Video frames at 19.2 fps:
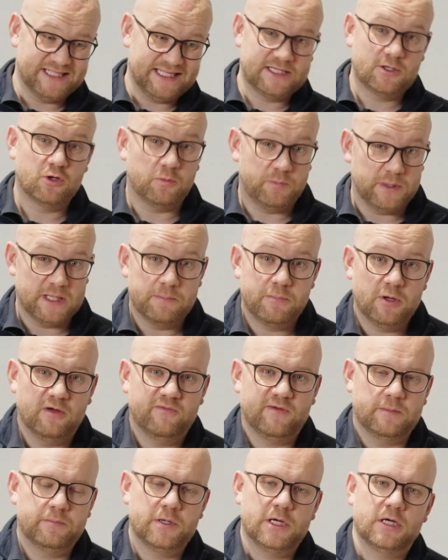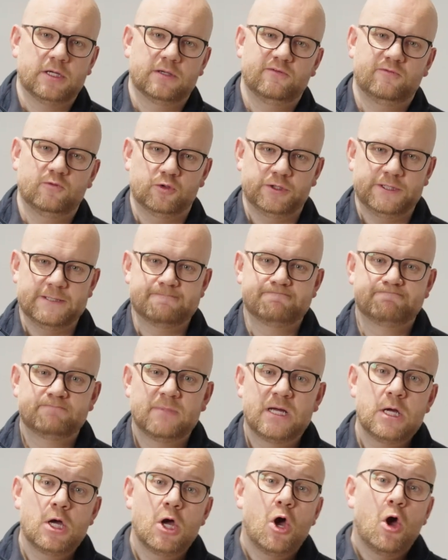it could be a perfect partner for you.
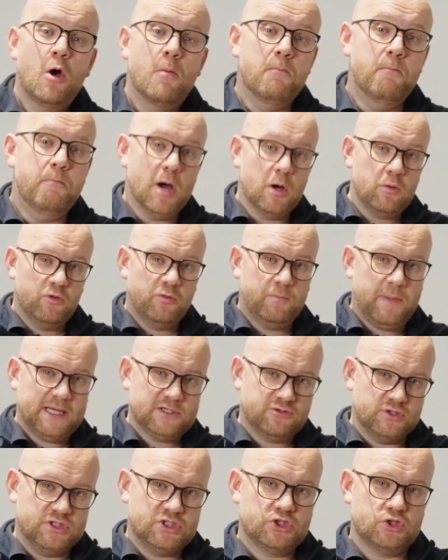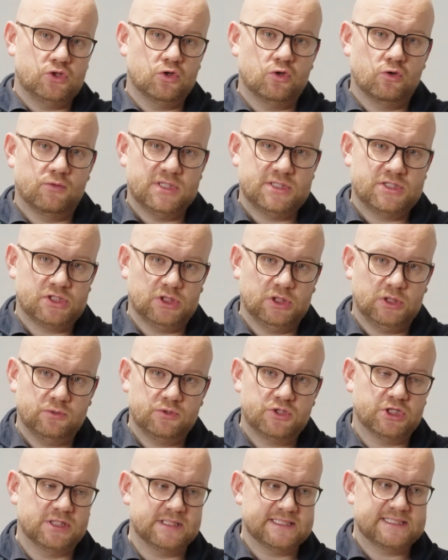Both battery storage
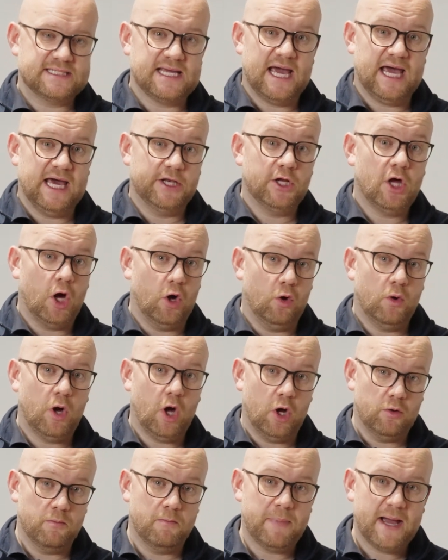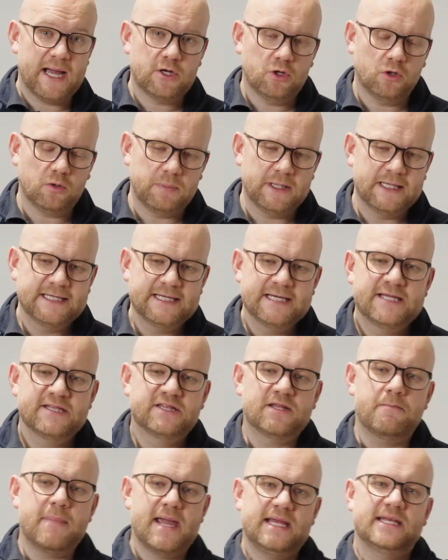solutions had whole home backup.
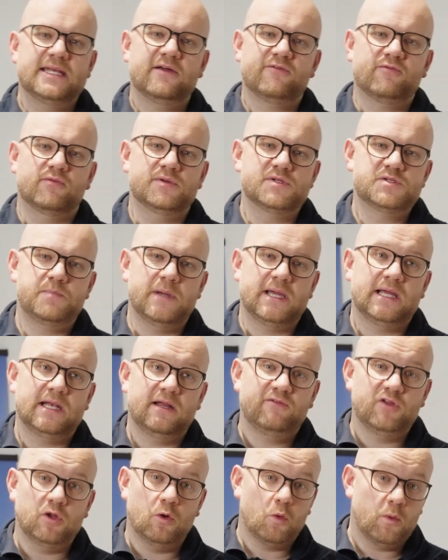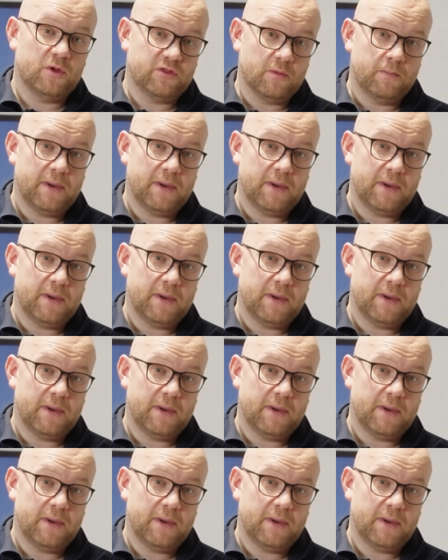The main difference being if you're with the